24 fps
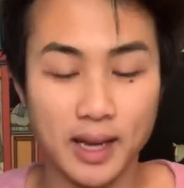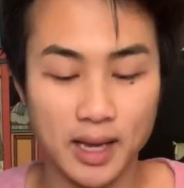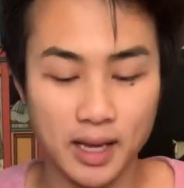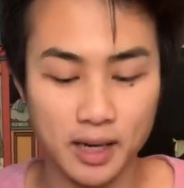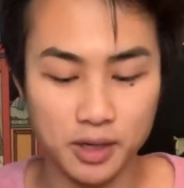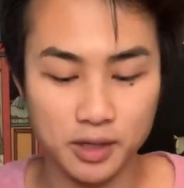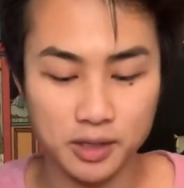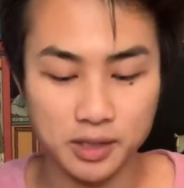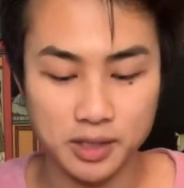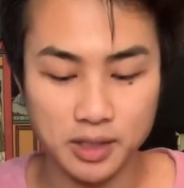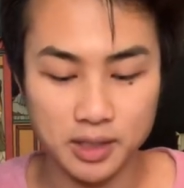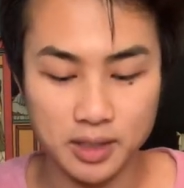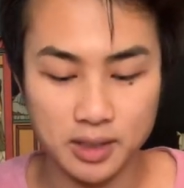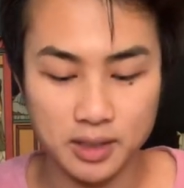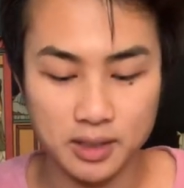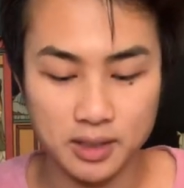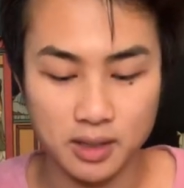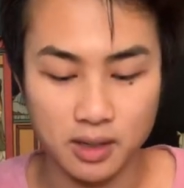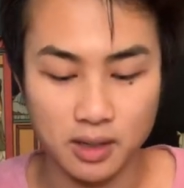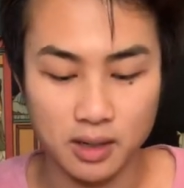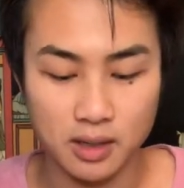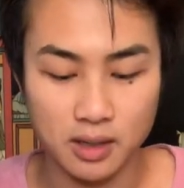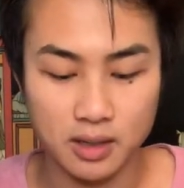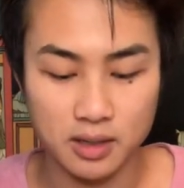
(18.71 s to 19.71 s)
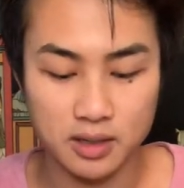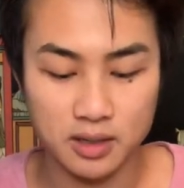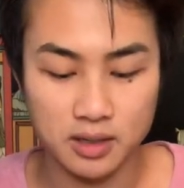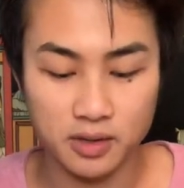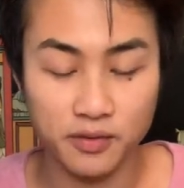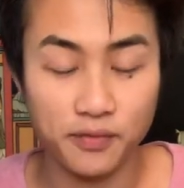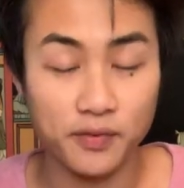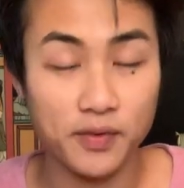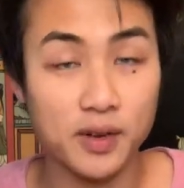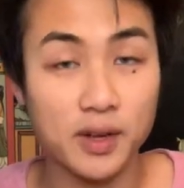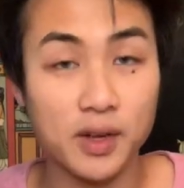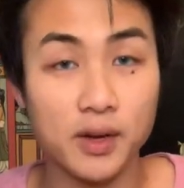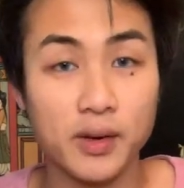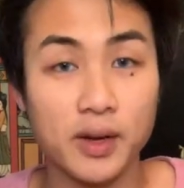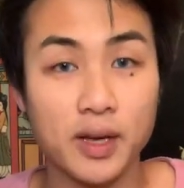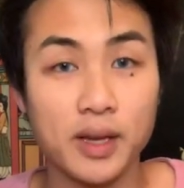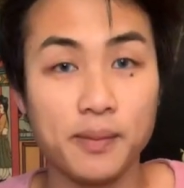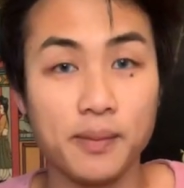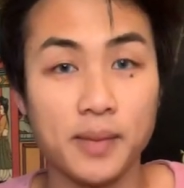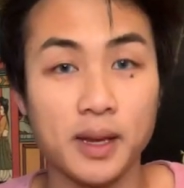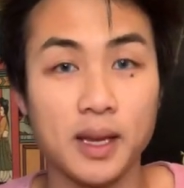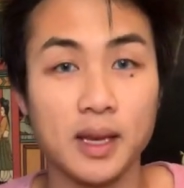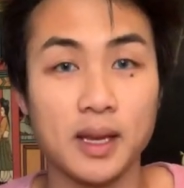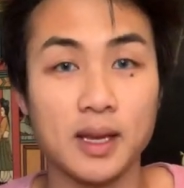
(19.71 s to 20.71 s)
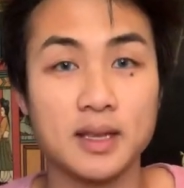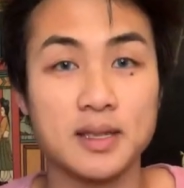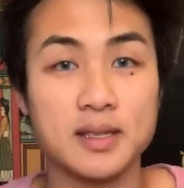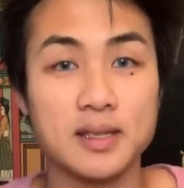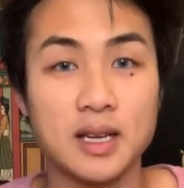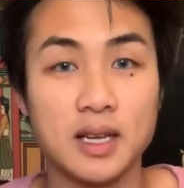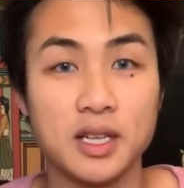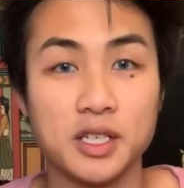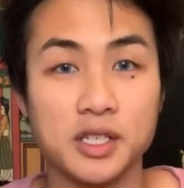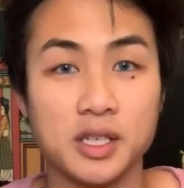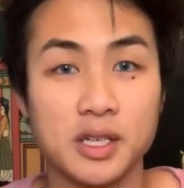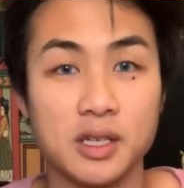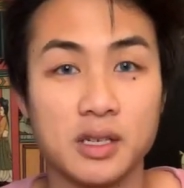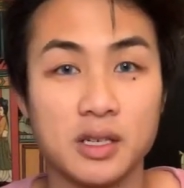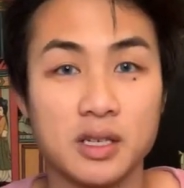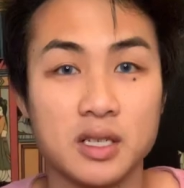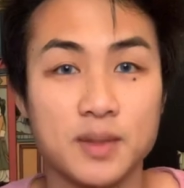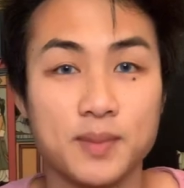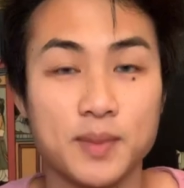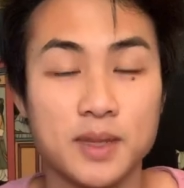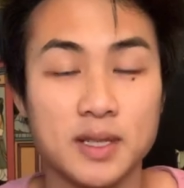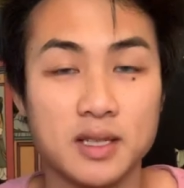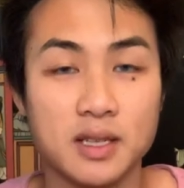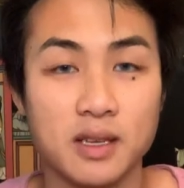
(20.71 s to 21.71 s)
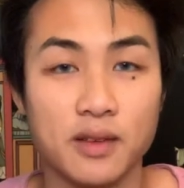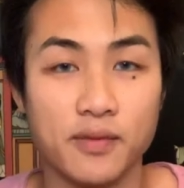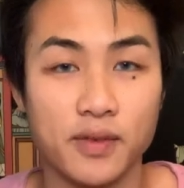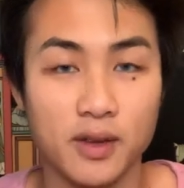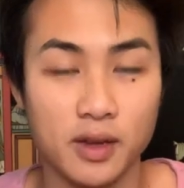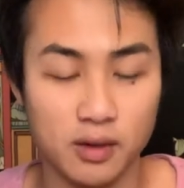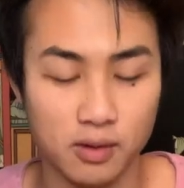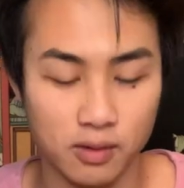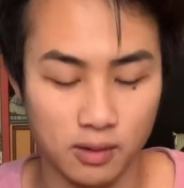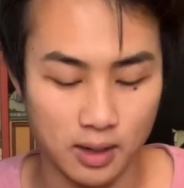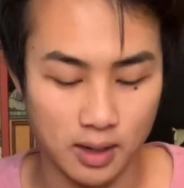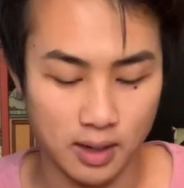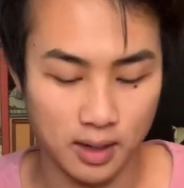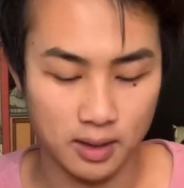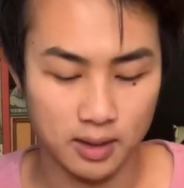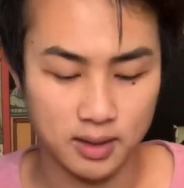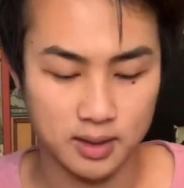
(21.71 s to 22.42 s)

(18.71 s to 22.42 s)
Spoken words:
energies are also fluid, meaning it's not gender specific, okay?